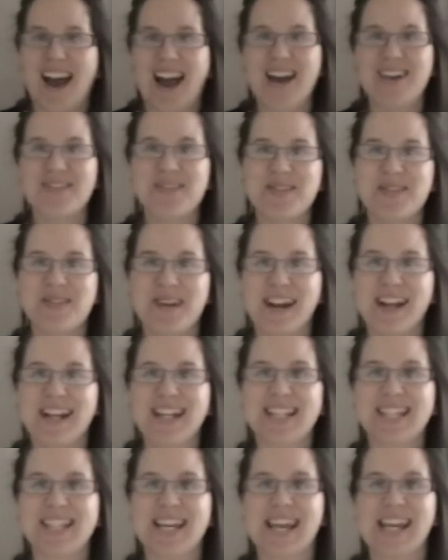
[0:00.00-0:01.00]
Hi everyone,
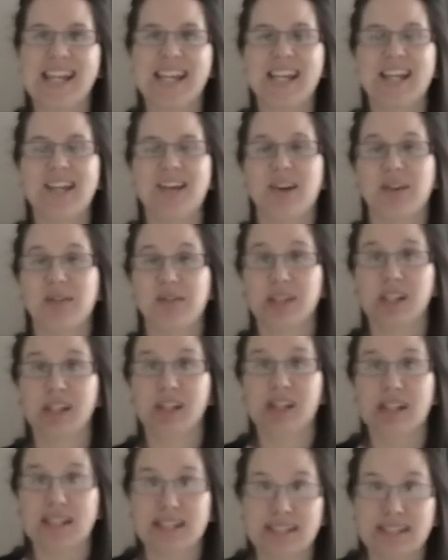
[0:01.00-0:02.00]
it's Hayley. Hopefully you
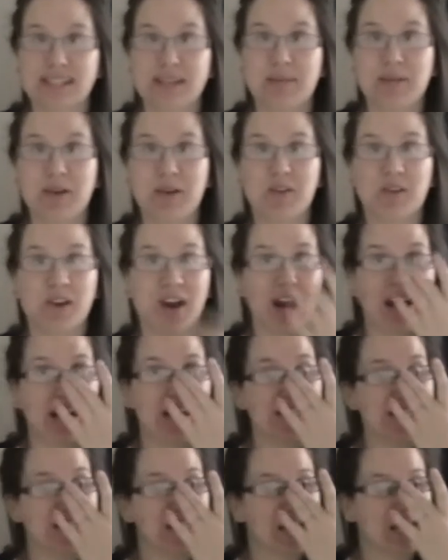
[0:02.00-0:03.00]
can see me
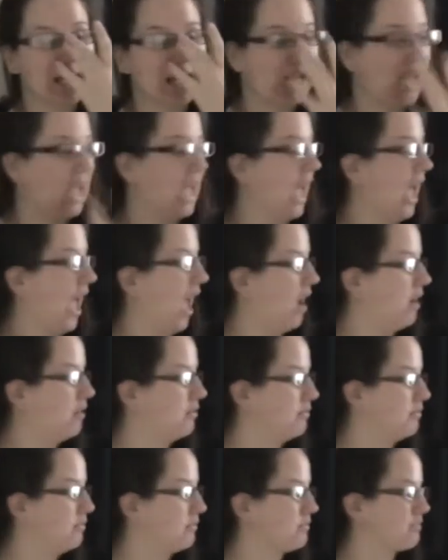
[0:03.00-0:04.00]
alright. I
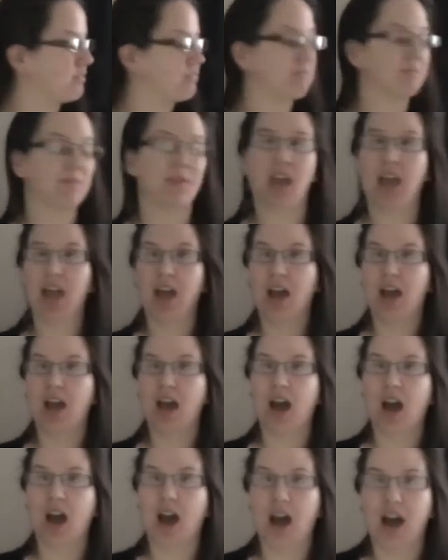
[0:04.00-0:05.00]

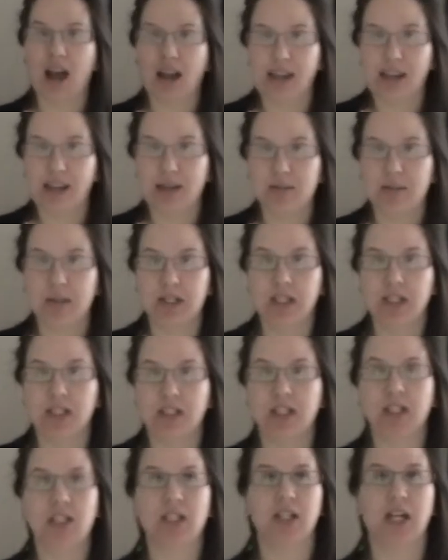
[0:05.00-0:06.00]
am
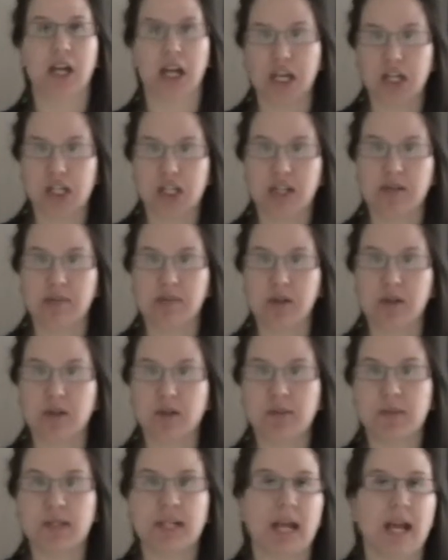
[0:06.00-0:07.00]
in AJ's
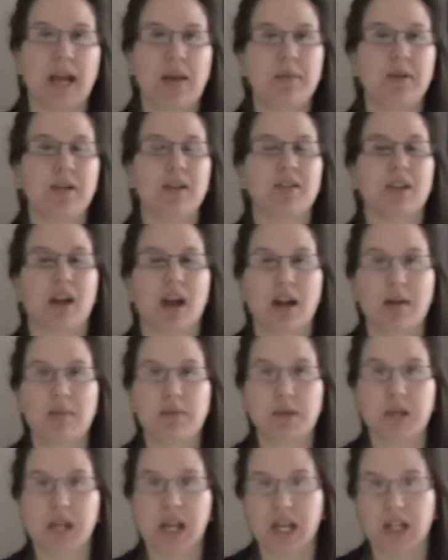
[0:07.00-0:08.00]
bedroom today because I am
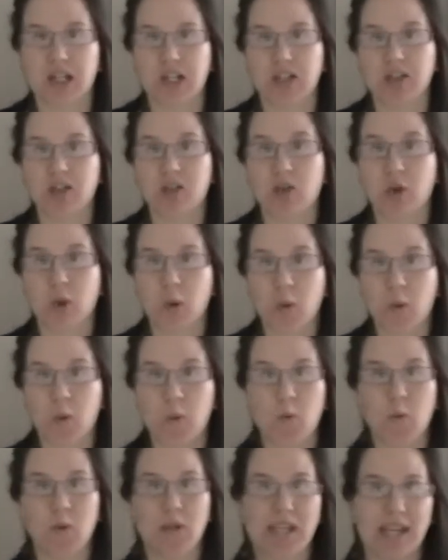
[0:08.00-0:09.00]
doing AJ's
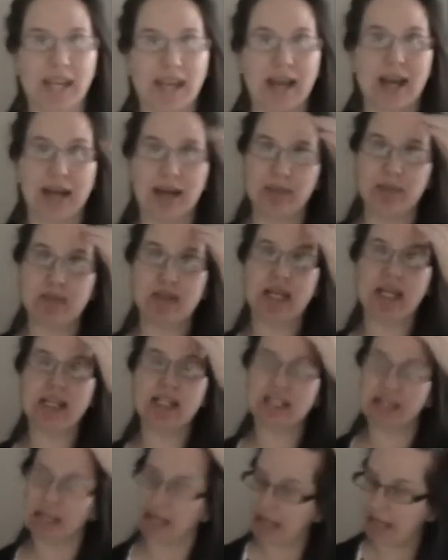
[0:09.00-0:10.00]
2-year update
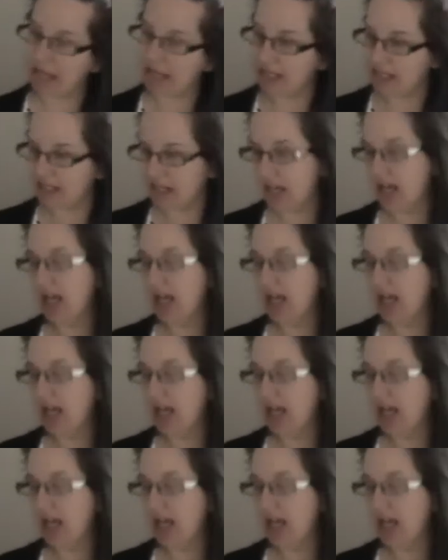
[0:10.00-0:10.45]
today,